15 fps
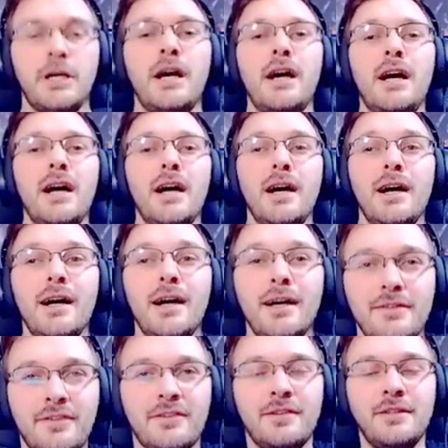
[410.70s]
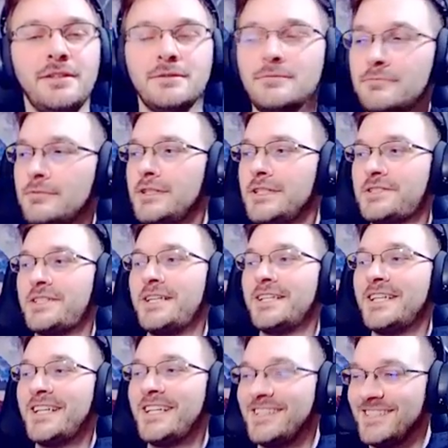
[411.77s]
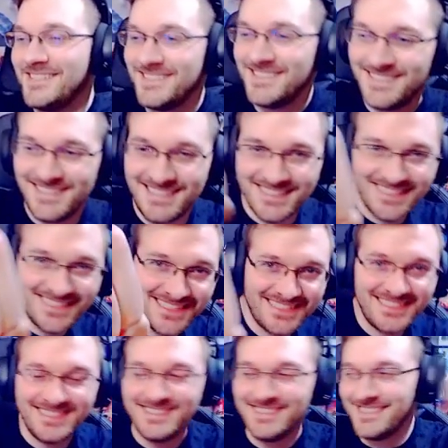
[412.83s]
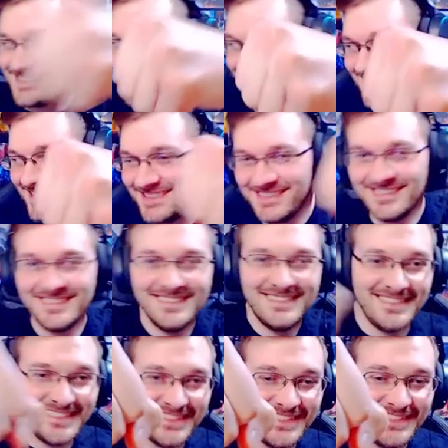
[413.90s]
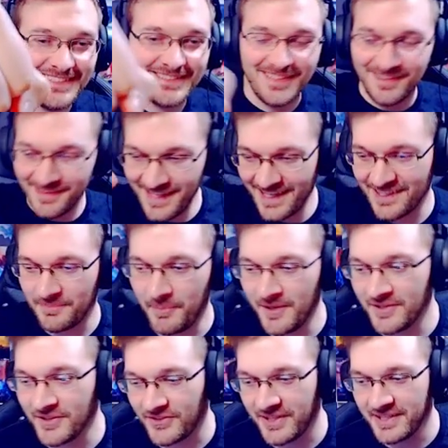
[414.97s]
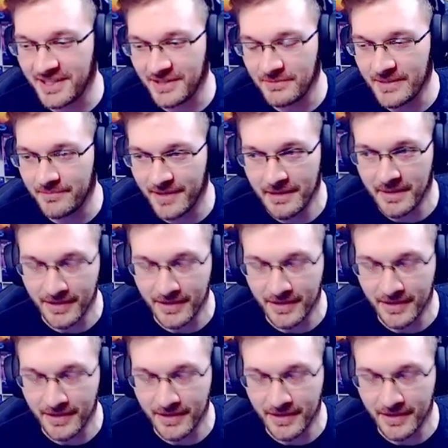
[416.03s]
Well, really what you should be doing is get the intel first of where players are, and if you can clean them up,